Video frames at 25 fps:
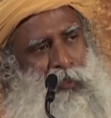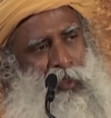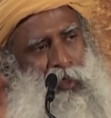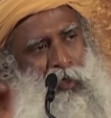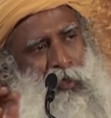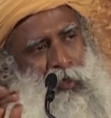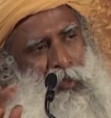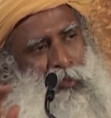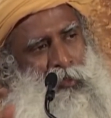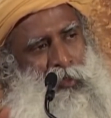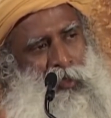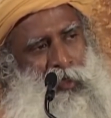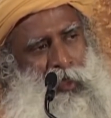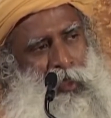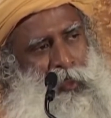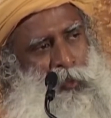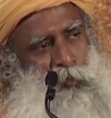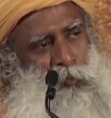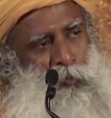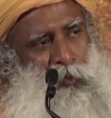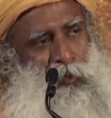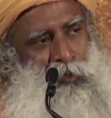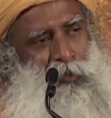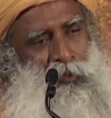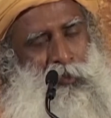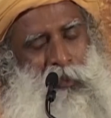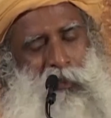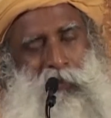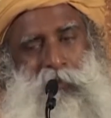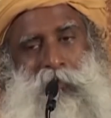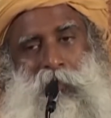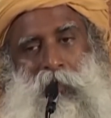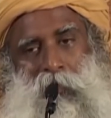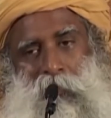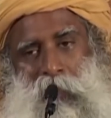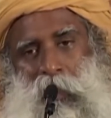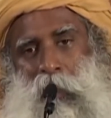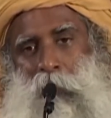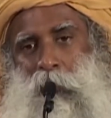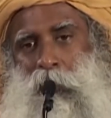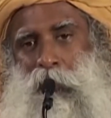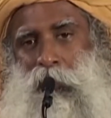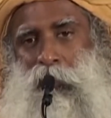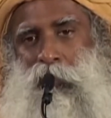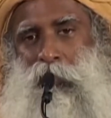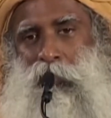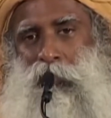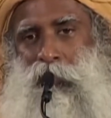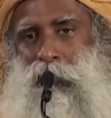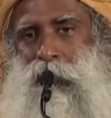there are other aspects that could have
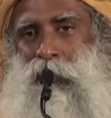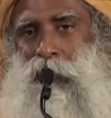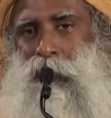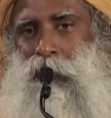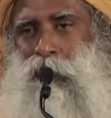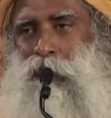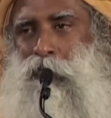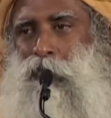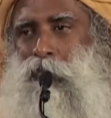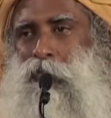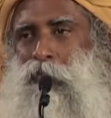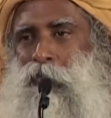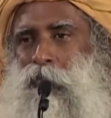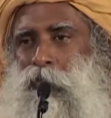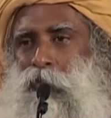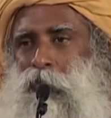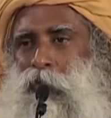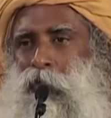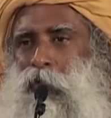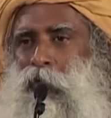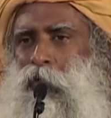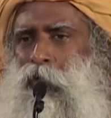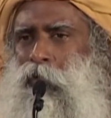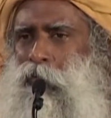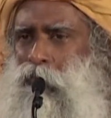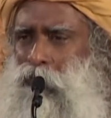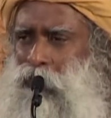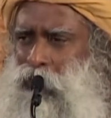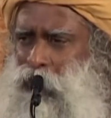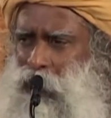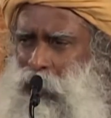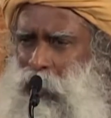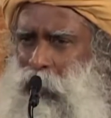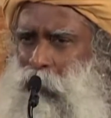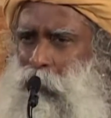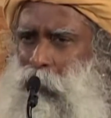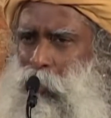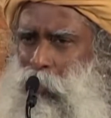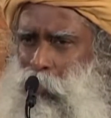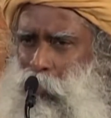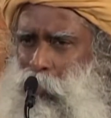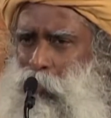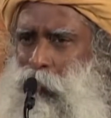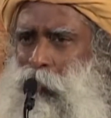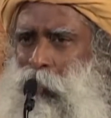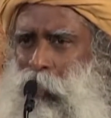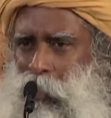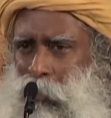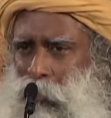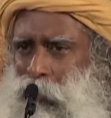happened in the system, which can be
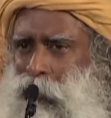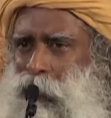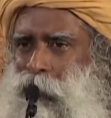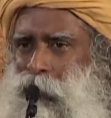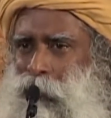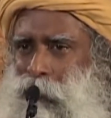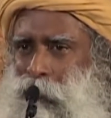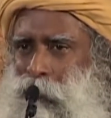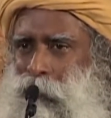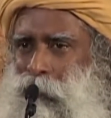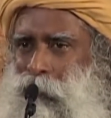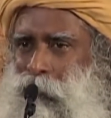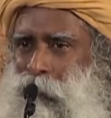looked at.